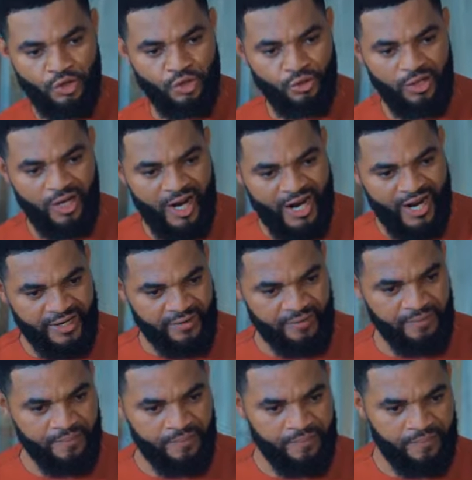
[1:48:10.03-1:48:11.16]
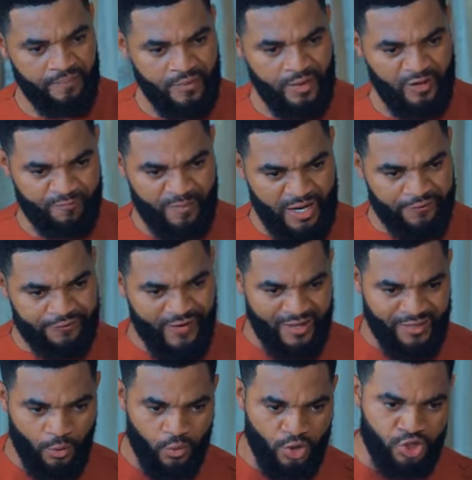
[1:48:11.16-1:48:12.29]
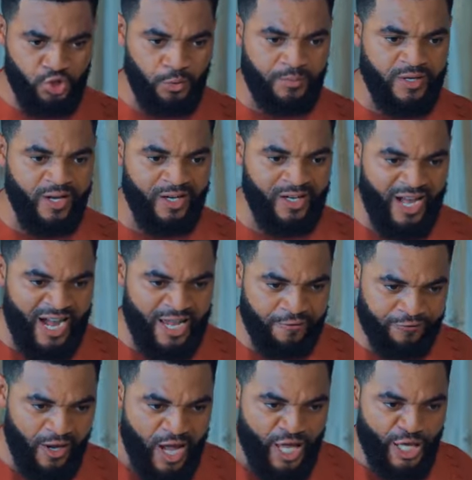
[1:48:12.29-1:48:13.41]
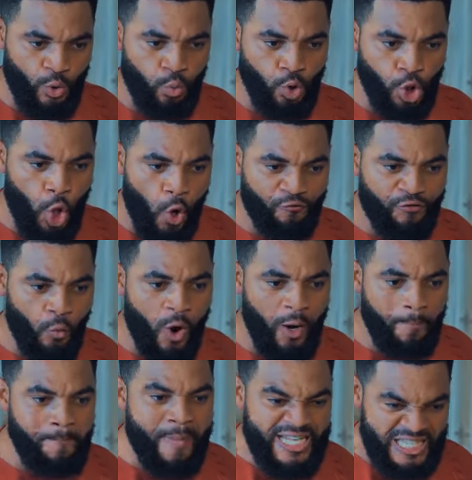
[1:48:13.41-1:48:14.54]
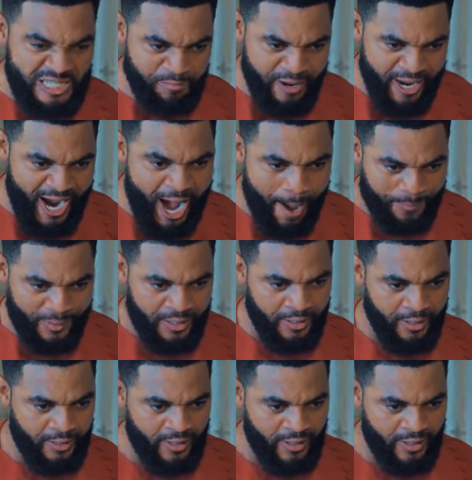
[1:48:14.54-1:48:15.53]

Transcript: No, you lie. If my father was to be alive, he would go for what makes me happy